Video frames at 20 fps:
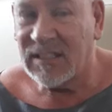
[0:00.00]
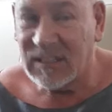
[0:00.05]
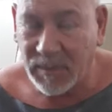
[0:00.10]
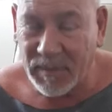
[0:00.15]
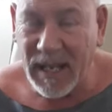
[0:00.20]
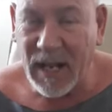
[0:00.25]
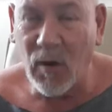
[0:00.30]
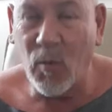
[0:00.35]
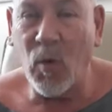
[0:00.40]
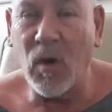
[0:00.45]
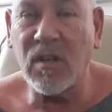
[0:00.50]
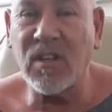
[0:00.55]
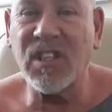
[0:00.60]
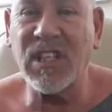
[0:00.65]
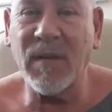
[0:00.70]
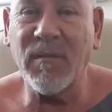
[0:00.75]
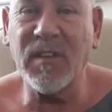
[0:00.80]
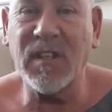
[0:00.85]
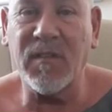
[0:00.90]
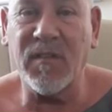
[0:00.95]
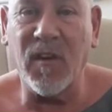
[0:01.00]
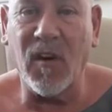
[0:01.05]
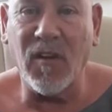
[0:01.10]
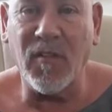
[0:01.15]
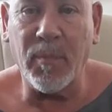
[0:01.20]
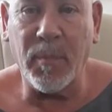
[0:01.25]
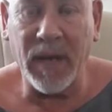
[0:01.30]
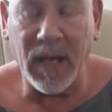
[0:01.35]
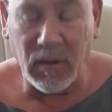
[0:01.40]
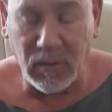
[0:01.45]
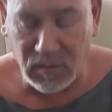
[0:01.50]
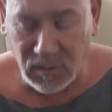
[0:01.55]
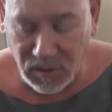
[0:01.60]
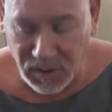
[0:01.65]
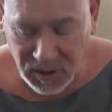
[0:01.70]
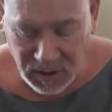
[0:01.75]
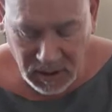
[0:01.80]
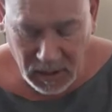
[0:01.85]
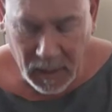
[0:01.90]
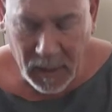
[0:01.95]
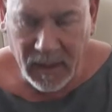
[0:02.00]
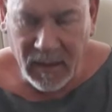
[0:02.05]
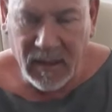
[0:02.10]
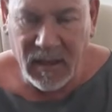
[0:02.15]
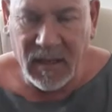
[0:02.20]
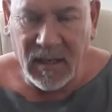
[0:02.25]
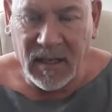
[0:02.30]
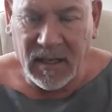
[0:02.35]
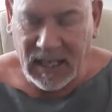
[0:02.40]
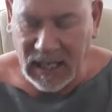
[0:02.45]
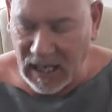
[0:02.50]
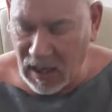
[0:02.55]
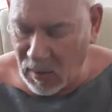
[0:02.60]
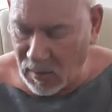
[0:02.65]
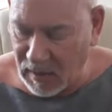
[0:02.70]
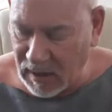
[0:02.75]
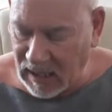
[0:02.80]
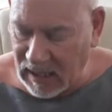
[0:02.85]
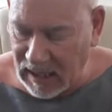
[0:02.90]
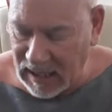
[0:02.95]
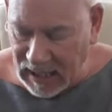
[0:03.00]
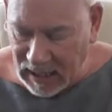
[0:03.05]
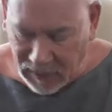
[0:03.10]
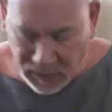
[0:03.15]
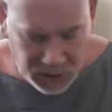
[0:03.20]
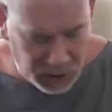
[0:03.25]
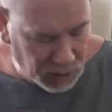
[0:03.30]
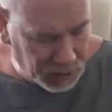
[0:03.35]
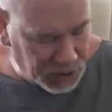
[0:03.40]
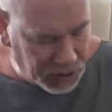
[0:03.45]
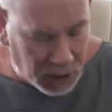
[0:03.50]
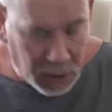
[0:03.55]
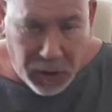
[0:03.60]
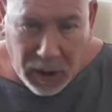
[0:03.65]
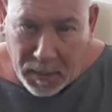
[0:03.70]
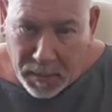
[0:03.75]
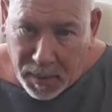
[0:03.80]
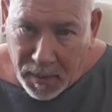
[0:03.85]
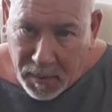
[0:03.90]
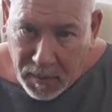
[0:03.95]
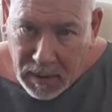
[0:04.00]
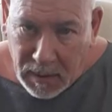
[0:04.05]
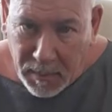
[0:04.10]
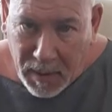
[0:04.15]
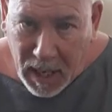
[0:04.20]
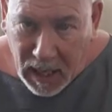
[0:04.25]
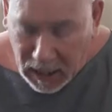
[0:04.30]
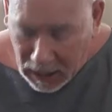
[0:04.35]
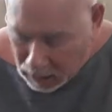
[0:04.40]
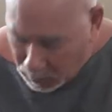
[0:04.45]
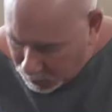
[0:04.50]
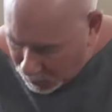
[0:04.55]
about 175 pounds. Now, he hadn't used to grip the parallel